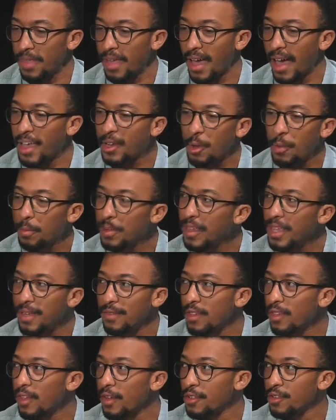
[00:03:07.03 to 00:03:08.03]
I don't believe
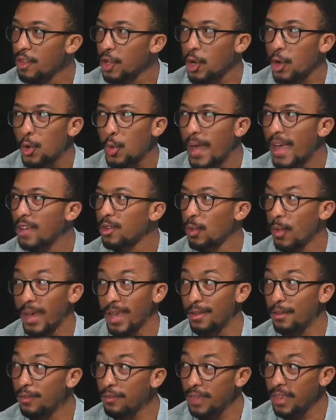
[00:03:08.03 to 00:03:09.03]
that there's a correct way
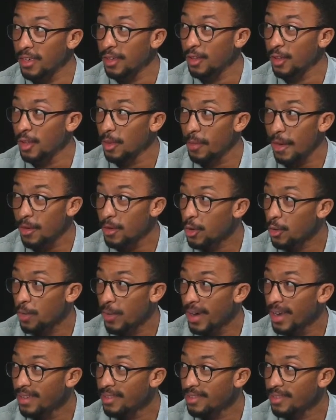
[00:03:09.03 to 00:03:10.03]
to feel about your
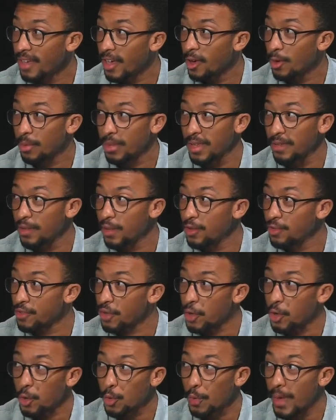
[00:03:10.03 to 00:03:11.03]
race. I don't believe there's a
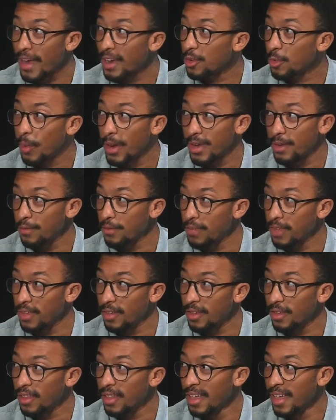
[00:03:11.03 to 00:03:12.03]
correct way to
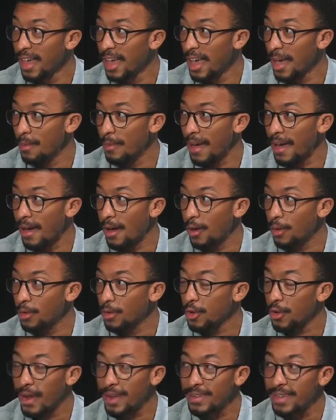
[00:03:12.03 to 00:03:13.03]
feel about
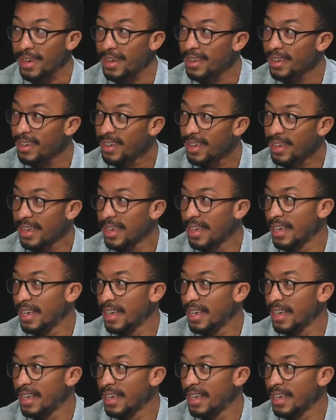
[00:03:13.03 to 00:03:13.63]
your identity.